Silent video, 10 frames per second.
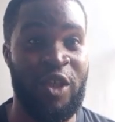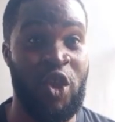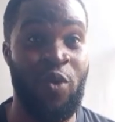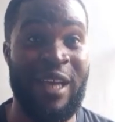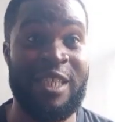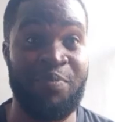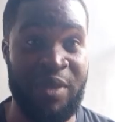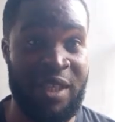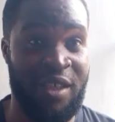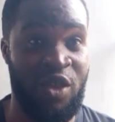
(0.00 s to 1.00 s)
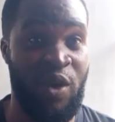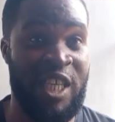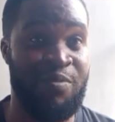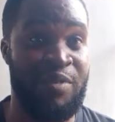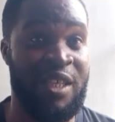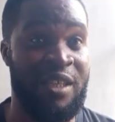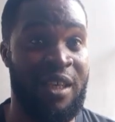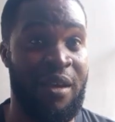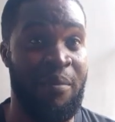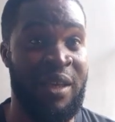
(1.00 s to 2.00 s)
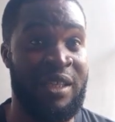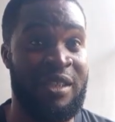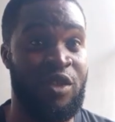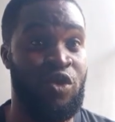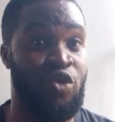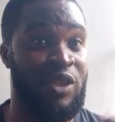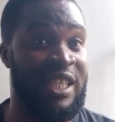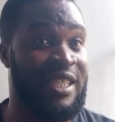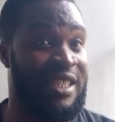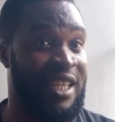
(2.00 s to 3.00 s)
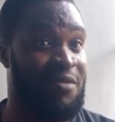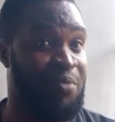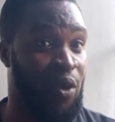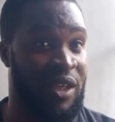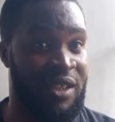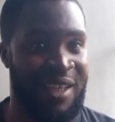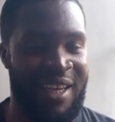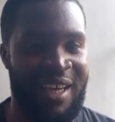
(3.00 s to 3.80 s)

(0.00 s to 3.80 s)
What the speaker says: USP. USP means unique selling point.